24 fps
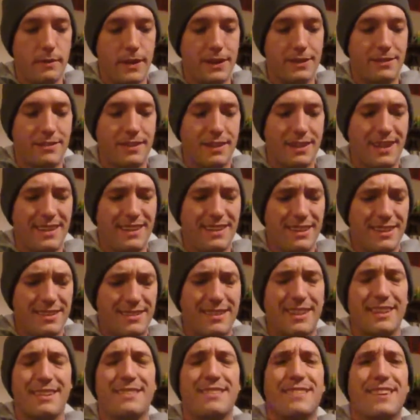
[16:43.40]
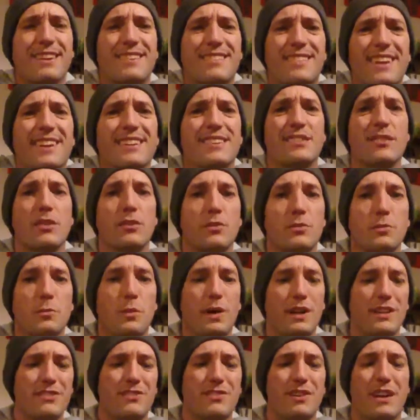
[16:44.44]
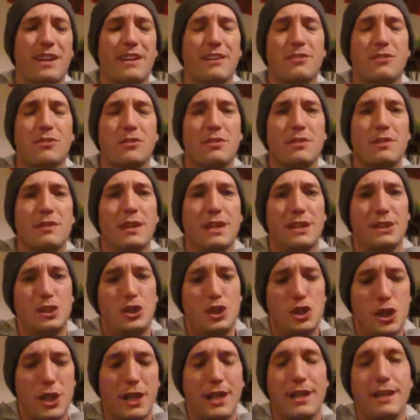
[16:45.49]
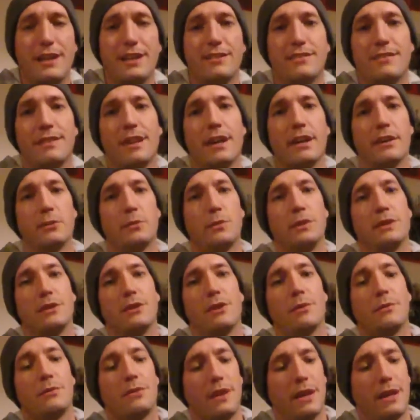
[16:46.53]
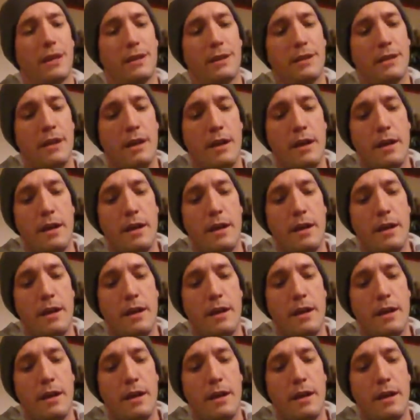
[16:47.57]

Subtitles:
it's consistent. So one's not as shitty as the other one. You know what I'm saying?